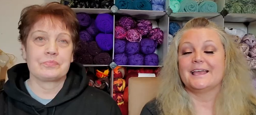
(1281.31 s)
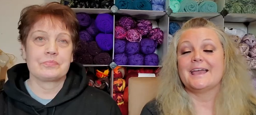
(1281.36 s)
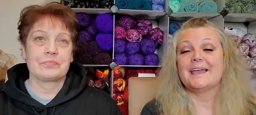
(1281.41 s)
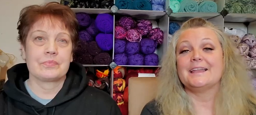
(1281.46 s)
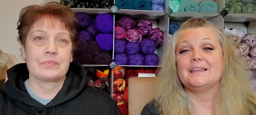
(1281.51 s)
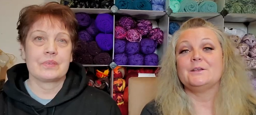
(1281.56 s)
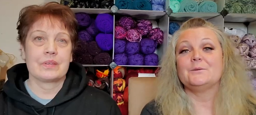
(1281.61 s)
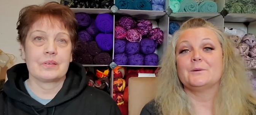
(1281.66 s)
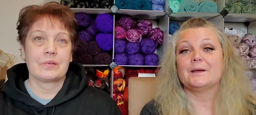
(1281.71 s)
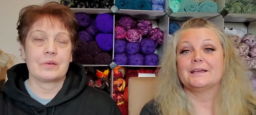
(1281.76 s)

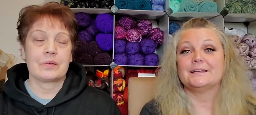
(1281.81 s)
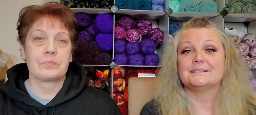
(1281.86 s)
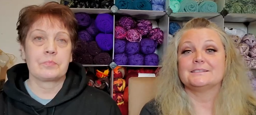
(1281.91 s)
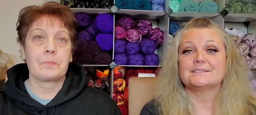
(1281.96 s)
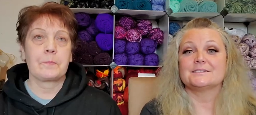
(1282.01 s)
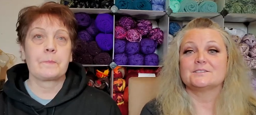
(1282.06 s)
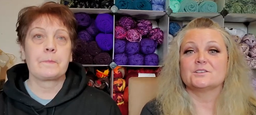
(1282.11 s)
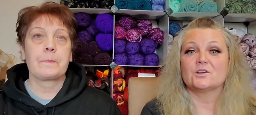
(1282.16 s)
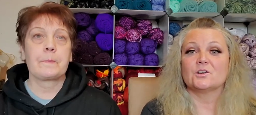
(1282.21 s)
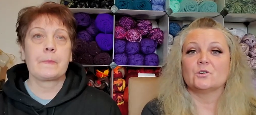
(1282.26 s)
Speaker 1: anyways,
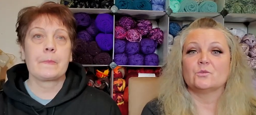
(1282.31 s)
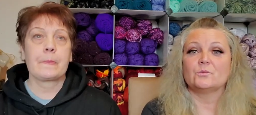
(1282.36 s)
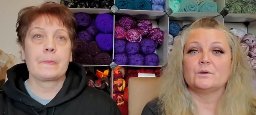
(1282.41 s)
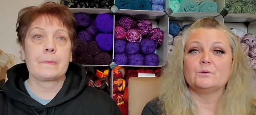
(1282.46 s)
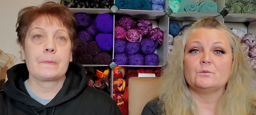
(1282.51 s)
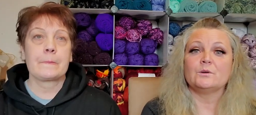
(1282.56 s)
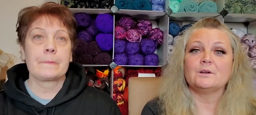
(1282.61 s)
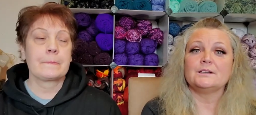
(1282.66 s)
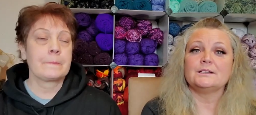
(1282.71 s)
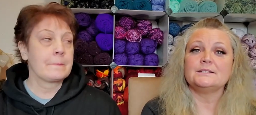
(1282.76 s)
so we
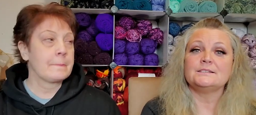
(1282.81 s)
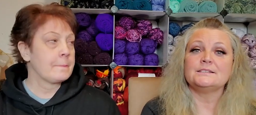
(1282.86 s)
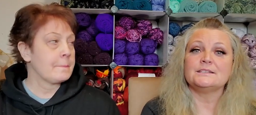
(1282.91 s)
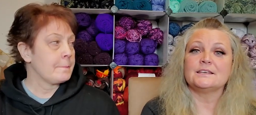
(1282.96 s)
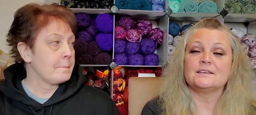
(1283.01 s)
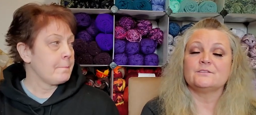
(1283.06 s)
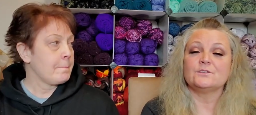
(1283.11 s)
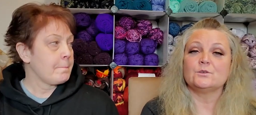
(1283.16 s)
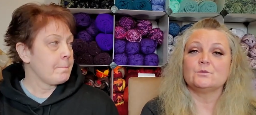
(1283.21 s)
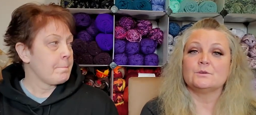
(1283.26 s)
wanted to
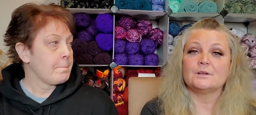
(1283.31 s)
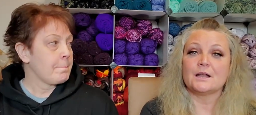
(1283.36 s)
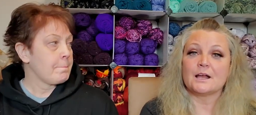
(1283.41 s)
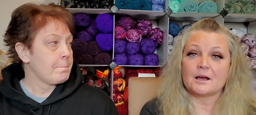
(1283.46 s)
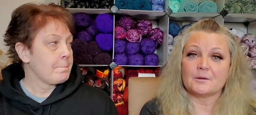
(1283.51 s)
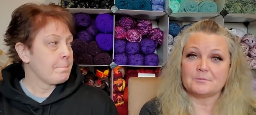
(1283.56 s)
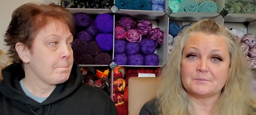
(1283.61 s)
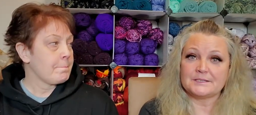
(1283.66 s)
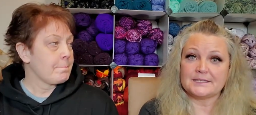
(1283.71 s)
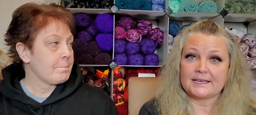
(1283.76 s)
give you an
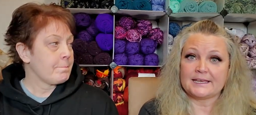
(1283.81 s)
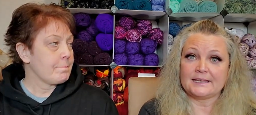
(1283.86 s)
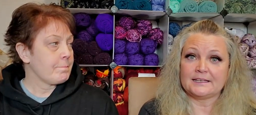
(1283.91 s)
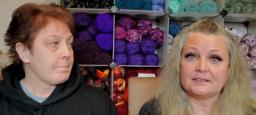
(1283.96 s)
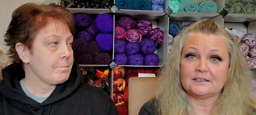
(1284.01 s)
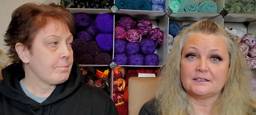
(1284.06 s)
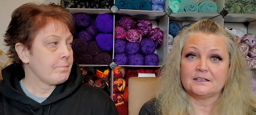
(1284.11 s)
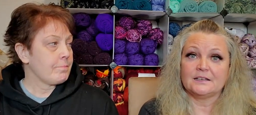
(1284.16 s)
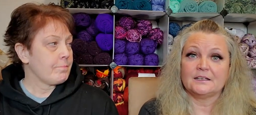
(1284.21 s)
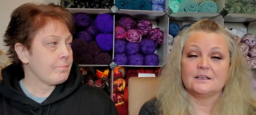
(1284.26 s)
update.
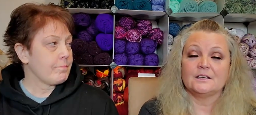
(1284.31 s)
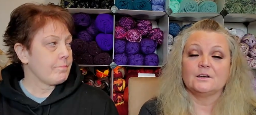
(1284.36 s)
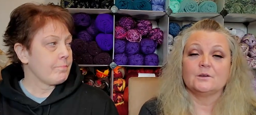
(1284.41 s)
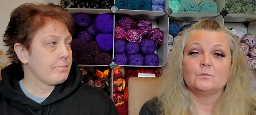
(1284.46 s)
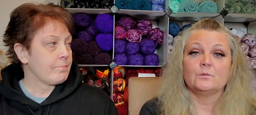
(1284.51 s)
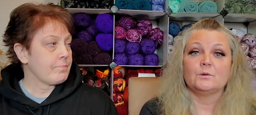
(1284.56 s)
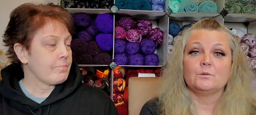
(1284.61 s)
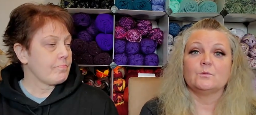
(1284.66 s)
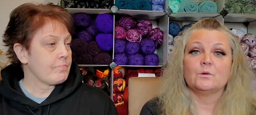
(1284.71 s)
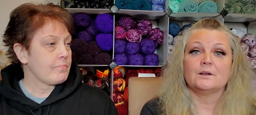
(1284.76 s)

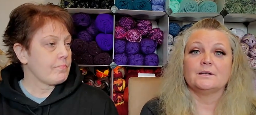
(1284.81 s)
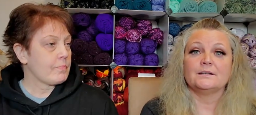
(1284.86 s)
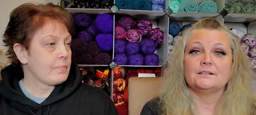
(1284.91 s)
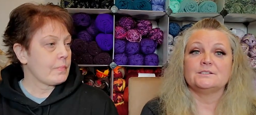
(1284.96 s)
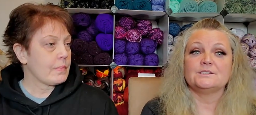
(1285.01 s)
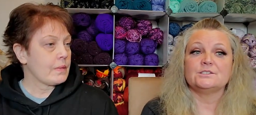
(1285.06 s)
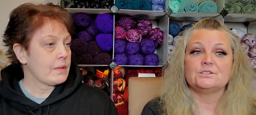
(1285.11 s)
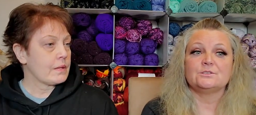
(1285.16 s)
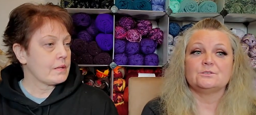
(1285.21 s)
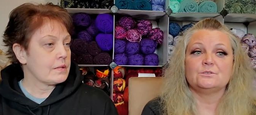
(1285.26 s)
We wanted
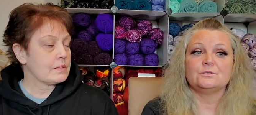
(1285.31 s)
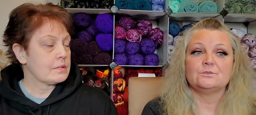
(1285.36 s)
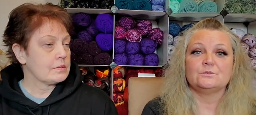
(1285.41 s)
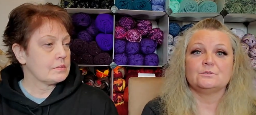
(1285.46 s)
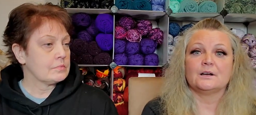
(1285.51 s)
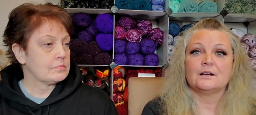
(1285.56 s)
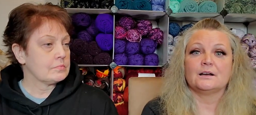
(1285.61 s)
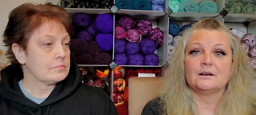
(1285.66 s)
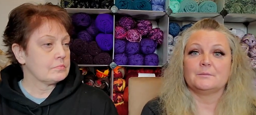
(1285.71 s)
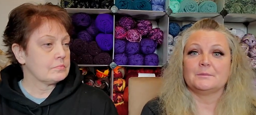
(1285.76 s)
to
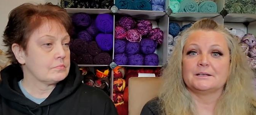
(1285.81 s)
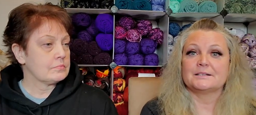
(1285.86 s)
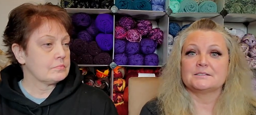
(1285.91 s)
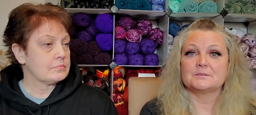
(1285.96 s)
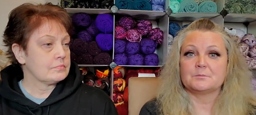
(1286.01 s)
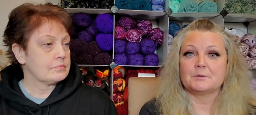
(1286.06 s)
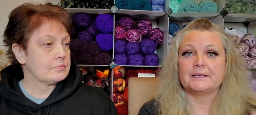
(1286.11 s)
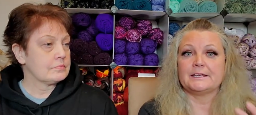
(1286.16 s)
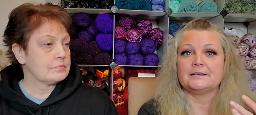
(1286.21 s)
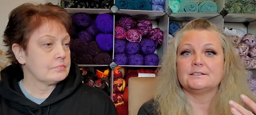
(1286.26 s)

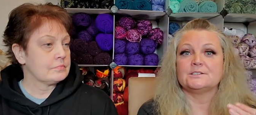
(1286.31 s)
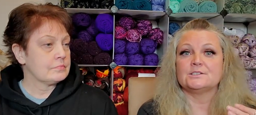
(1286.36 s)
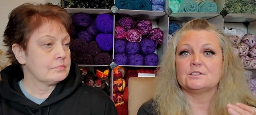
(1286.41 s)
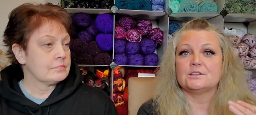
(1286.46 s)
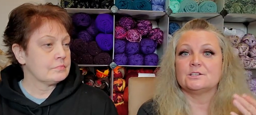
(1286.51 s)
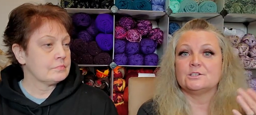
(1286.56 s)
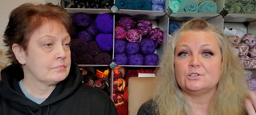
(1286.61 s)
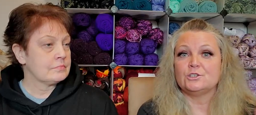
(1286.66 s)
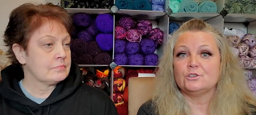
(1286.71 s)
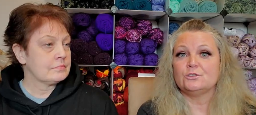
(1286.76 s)
explain to
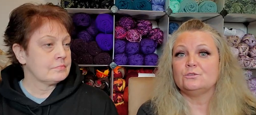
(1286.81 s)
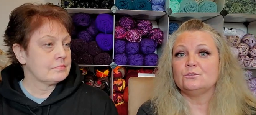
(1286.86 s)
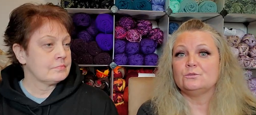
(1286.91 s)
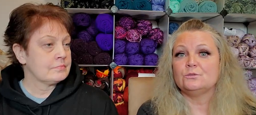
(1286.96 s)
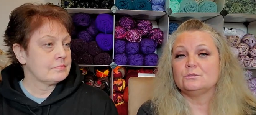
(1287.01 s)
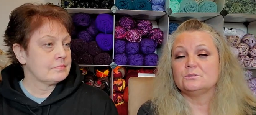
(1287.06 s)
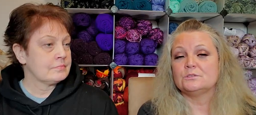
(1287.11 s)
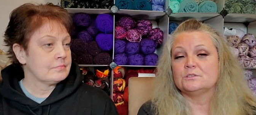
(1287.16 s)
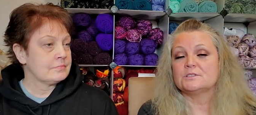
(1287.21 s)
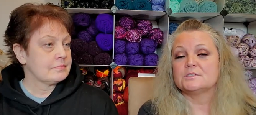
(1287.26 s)
the
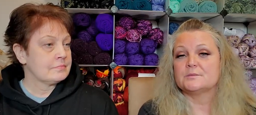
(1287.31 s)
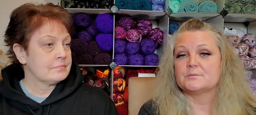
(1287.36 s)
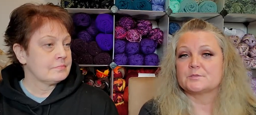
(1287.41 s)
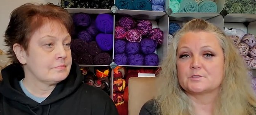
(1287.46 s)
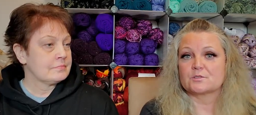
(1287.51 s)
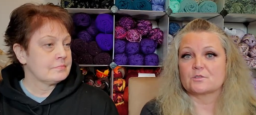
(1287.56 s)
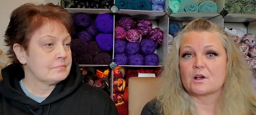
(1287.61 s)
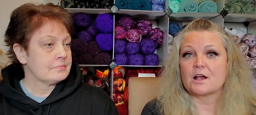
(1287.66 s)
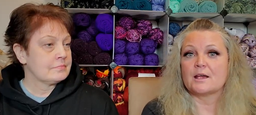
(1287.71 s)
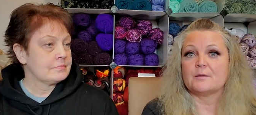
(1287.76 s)
new
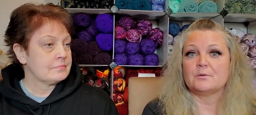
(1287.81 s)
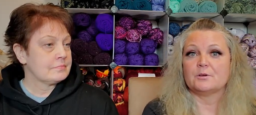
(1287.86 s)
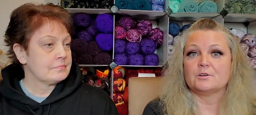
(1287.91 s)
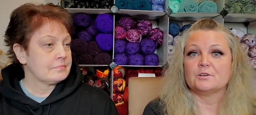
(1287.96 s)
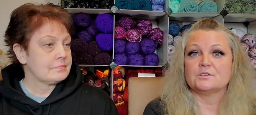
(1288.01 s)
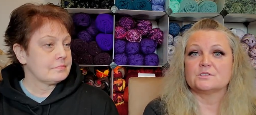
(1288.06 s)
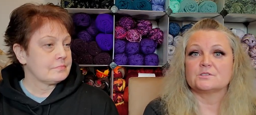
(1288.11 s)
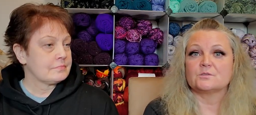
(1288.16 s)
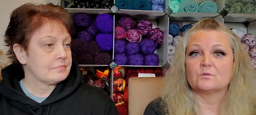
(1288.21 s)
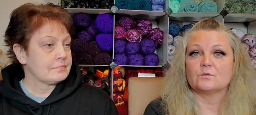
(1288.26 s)

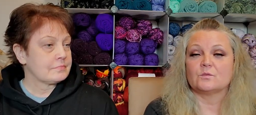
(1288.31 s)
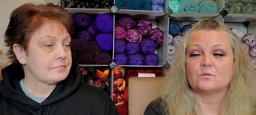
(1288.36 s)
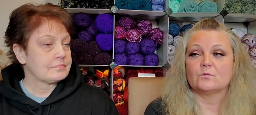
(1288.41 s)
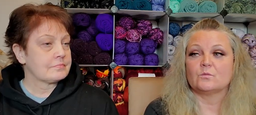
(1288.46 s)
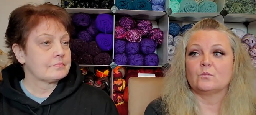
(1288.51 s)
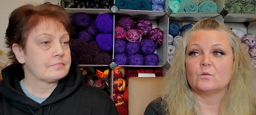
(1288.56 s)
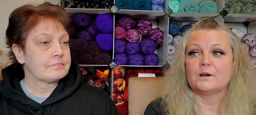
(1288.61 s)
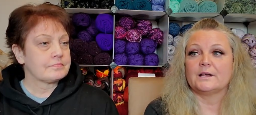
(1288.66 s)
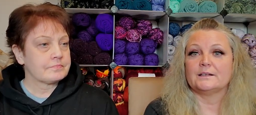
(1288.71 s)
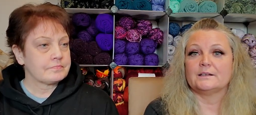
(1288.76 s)
subscribers
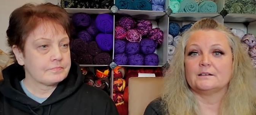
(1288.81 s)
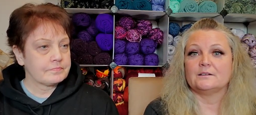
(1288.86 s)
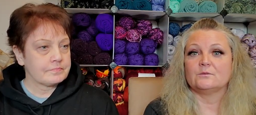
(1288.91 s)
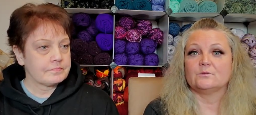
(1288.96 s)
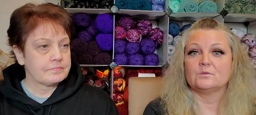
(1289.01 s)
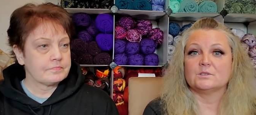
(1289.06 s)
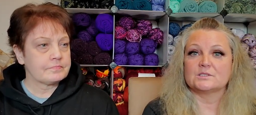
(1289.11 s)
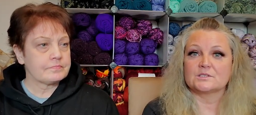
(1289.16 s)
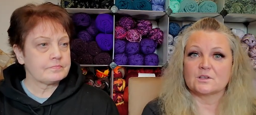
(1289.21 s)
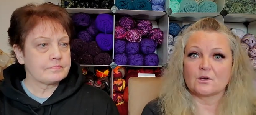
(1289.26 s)
what
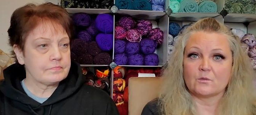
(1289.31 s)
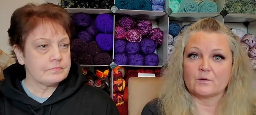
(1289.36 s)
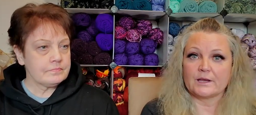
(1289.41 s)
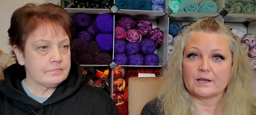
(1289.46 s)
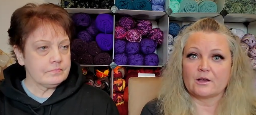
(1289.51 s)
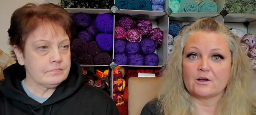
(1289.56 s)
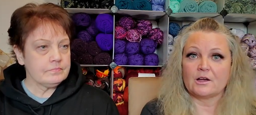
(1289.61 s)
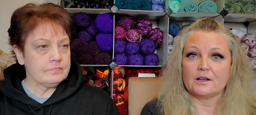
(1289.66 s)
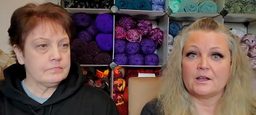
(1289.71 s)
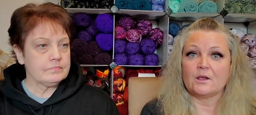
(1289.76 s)
was going
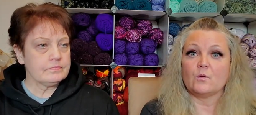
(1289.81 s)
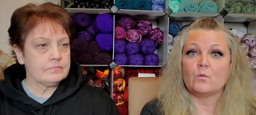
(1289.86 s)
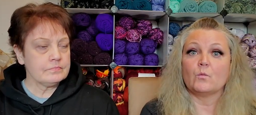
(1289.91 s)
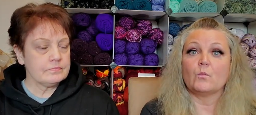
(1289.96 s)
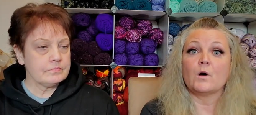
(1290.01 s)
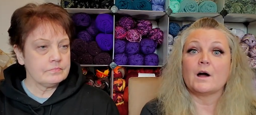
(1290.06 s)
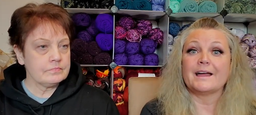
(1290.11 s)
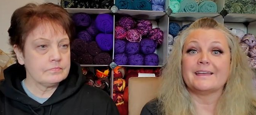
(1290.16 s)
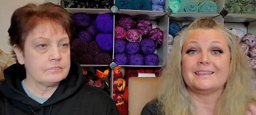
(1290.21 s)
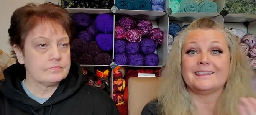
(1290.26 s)
on and
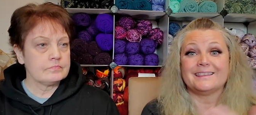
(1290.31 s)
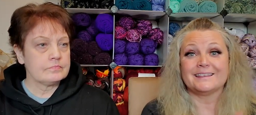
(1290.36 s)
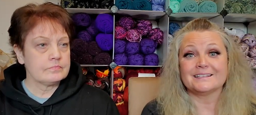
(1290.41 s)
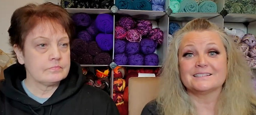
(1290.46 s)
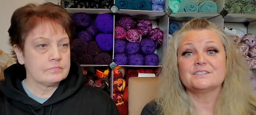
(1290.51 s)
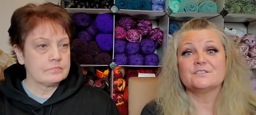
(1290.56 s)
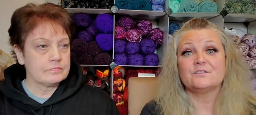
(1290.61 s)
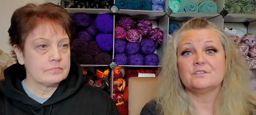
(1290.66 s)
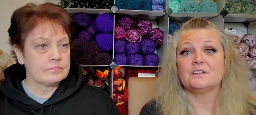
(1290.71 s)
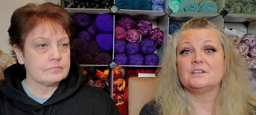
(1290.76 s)
why
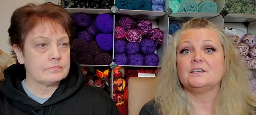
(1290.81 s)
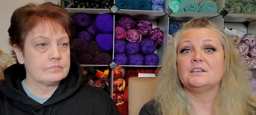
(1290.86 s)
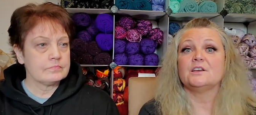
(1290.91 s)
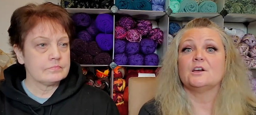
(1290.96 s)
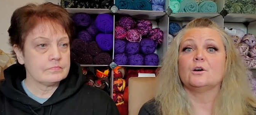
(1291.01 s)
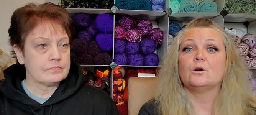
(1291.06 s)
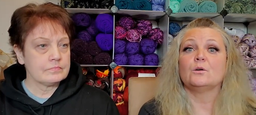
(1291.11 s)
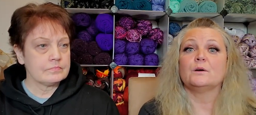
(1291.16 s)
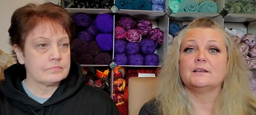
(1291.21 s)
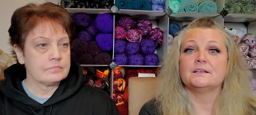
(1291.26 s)
this
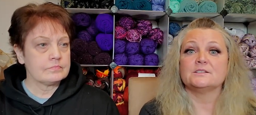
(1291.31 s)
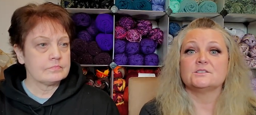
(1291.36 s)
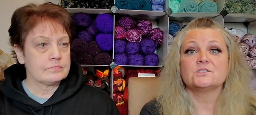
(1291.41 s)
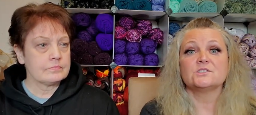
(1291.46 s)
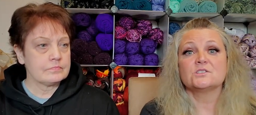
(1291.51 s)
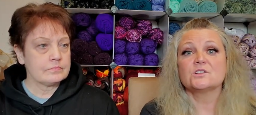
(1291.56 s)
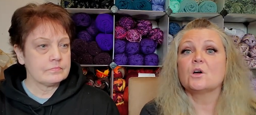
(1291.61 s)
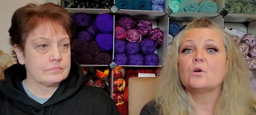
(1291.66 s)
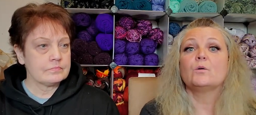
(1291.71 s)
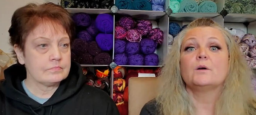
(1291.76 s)
video is
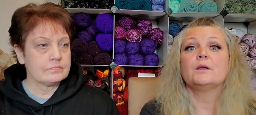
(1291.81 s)
so